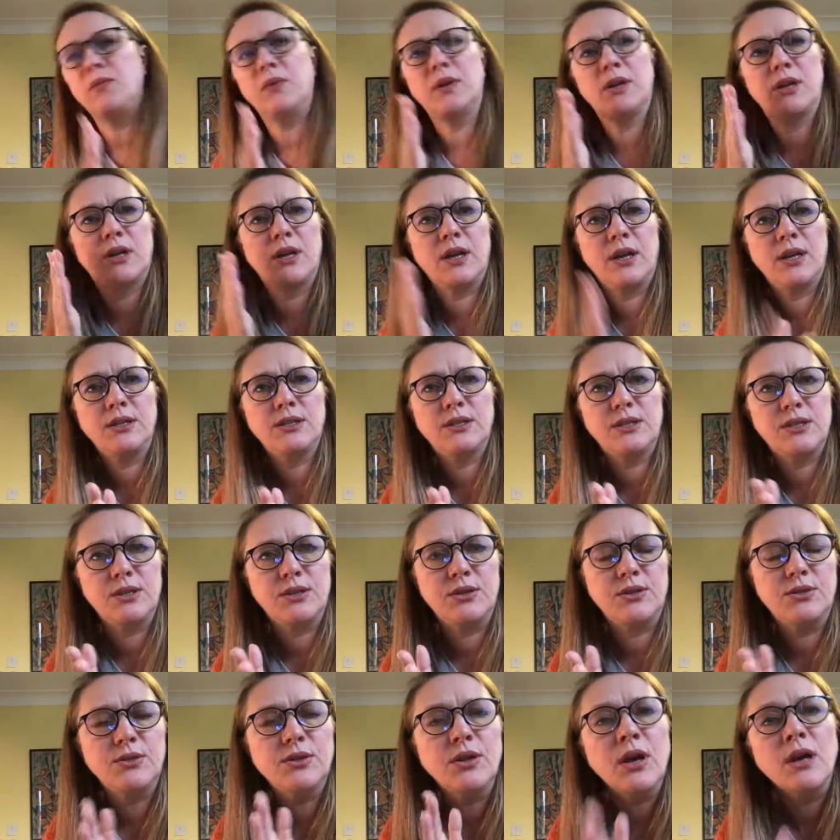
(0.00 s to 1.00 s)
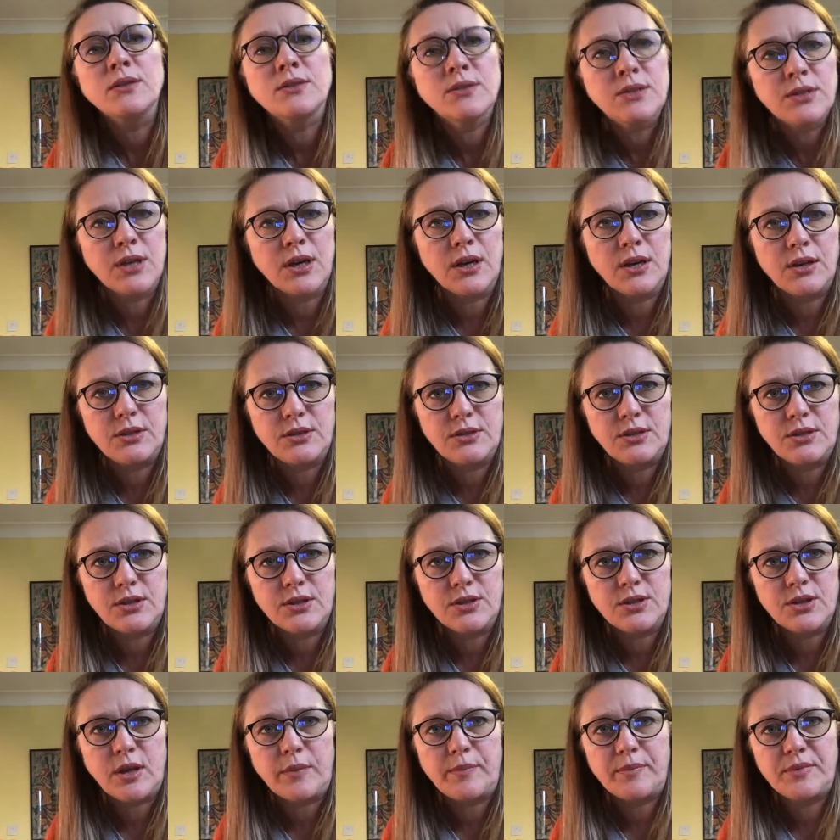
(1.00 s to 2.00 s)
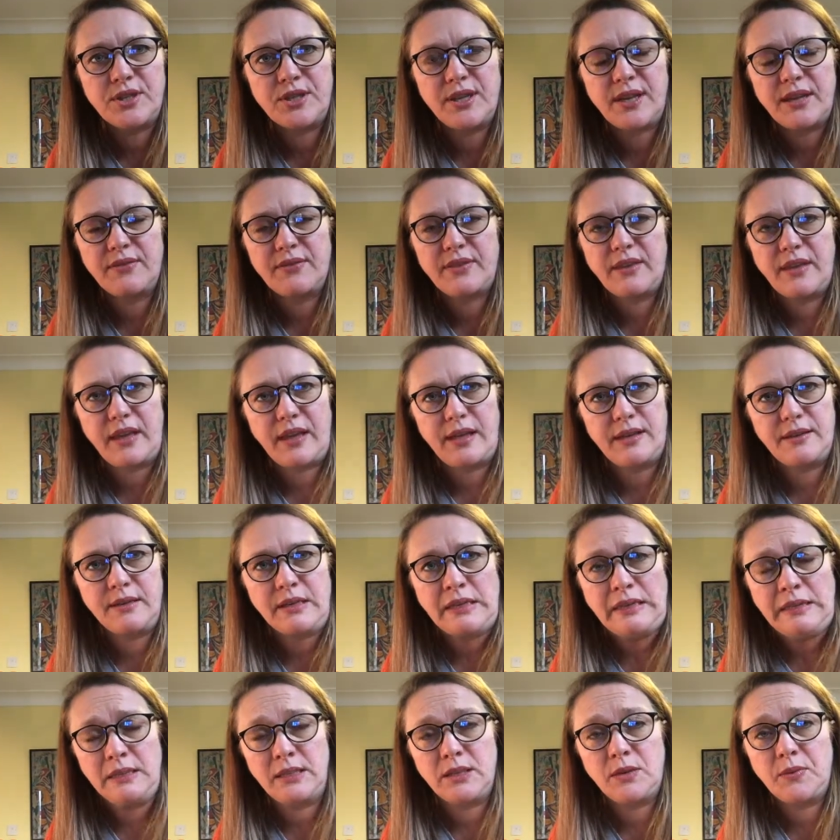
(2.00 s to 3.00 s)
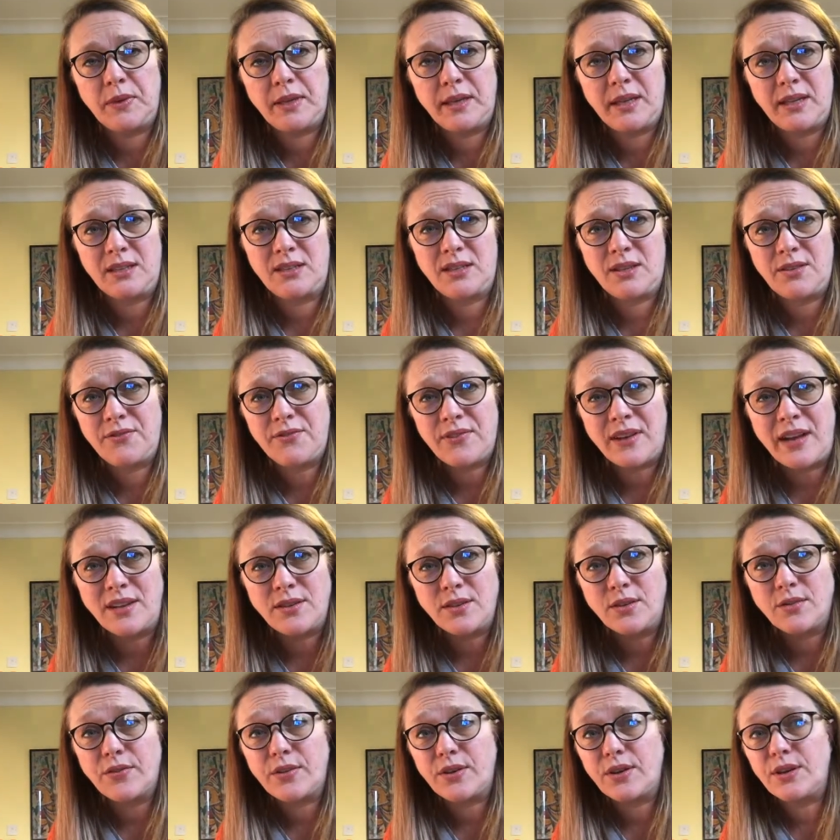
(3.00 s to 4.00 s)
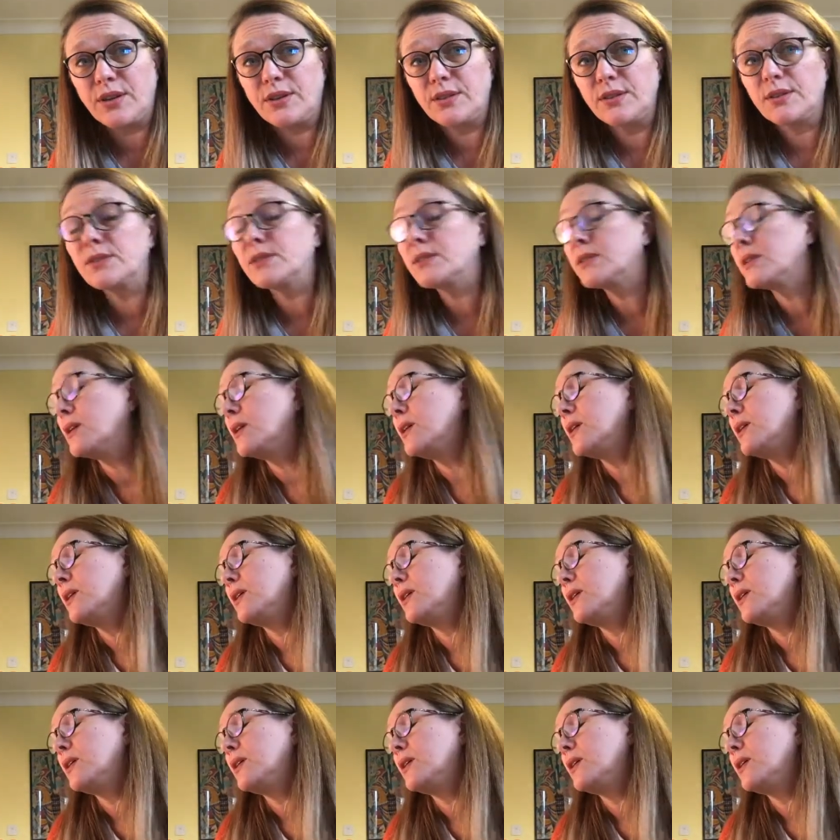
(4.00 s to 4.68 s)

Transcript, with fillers: we're going to not go to the top G at the end until we get to the final verse.